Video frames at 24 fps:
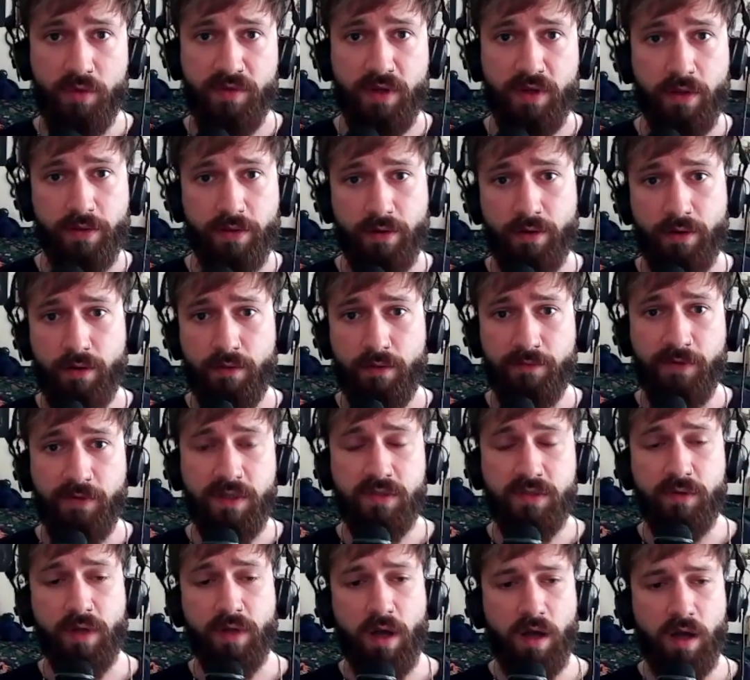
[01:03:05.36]
the other
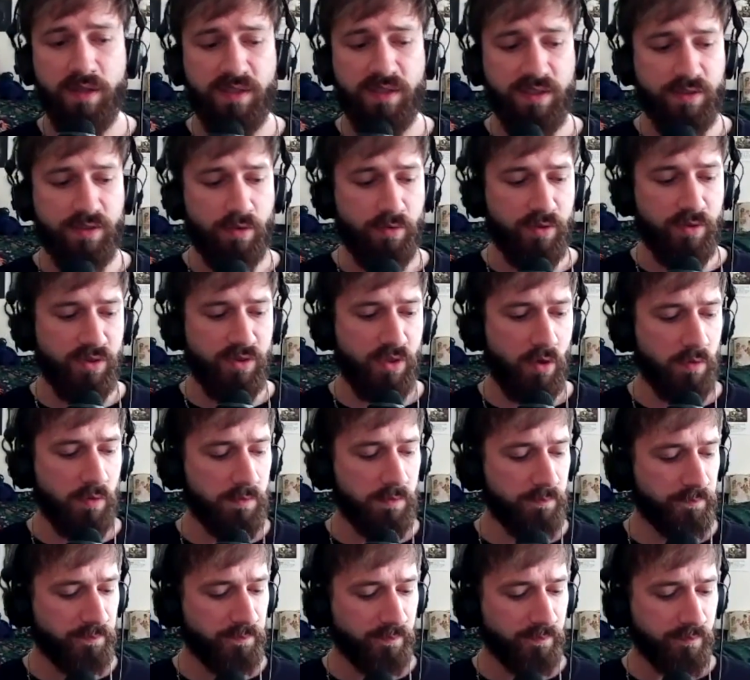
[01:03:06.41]
featuring artist on the song.
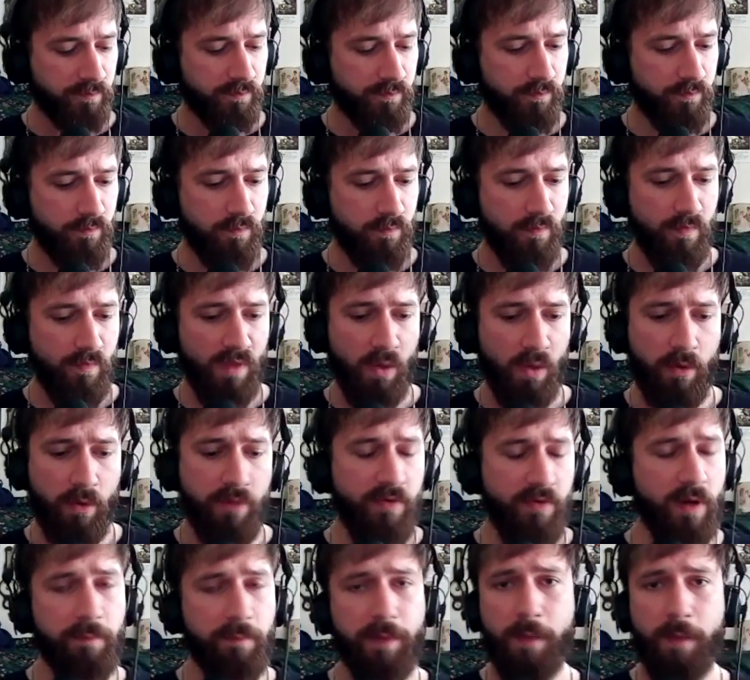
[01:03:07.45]
We've
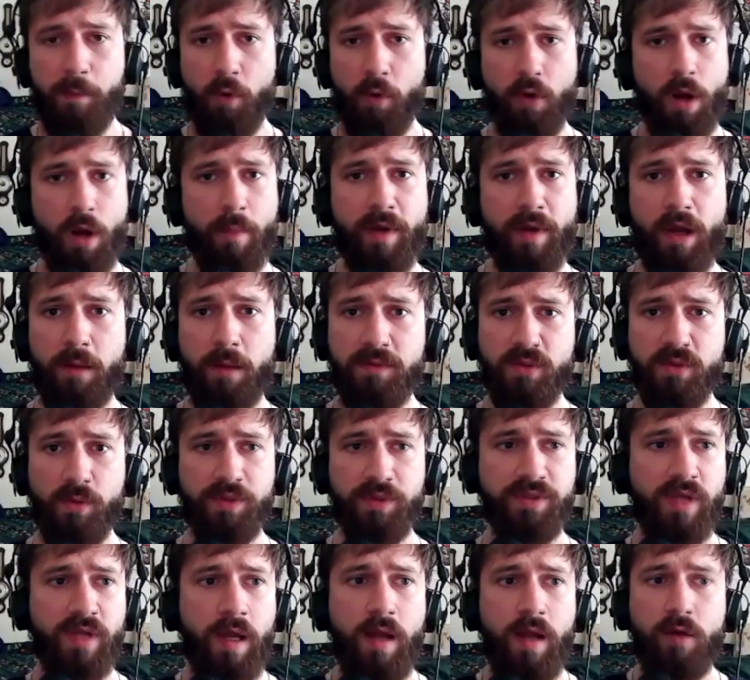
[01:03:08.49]
had people coming up to
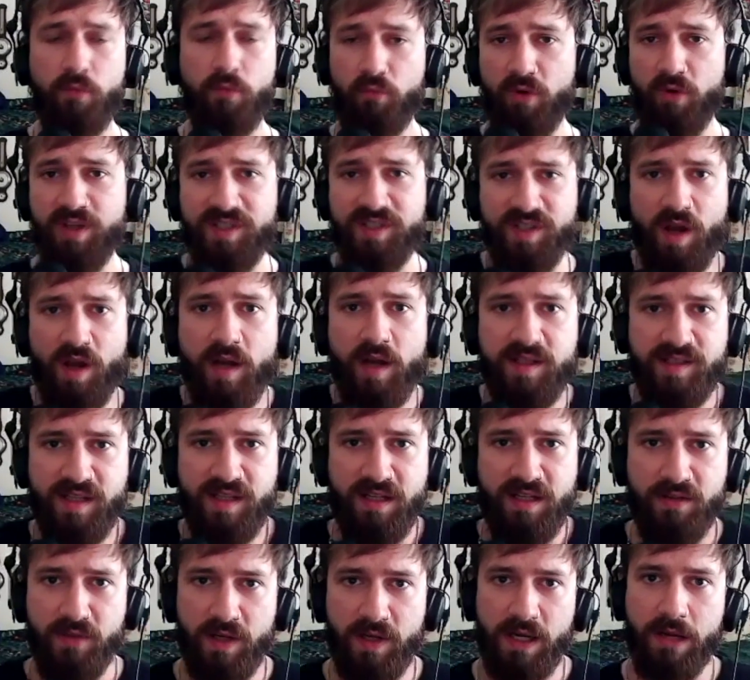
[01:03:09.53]
us
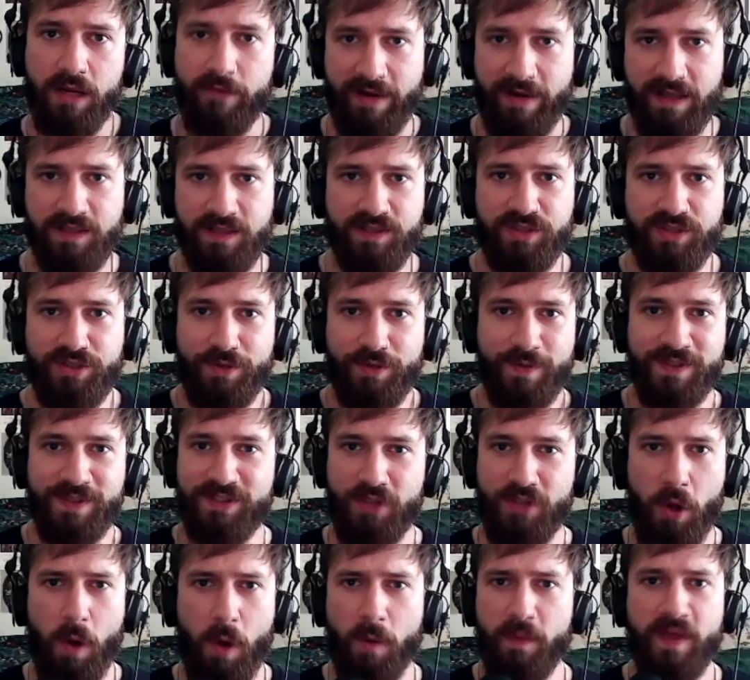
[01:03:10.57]
reciting the lyrics to the
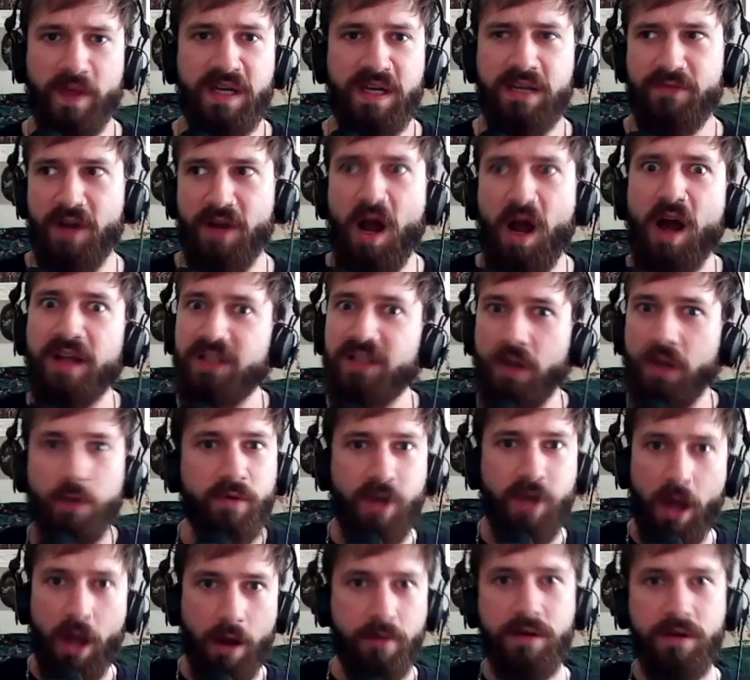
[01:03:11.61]
song that even I don't
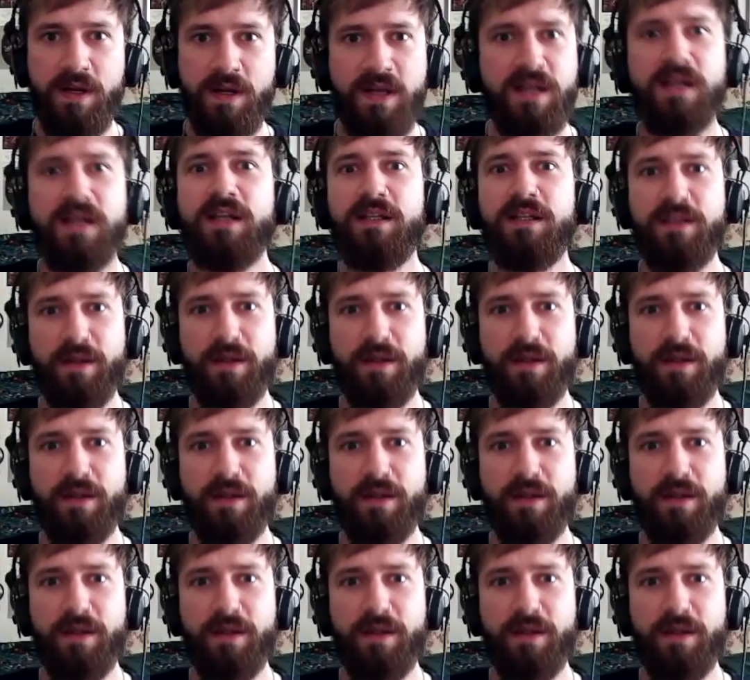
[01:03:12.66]
know. You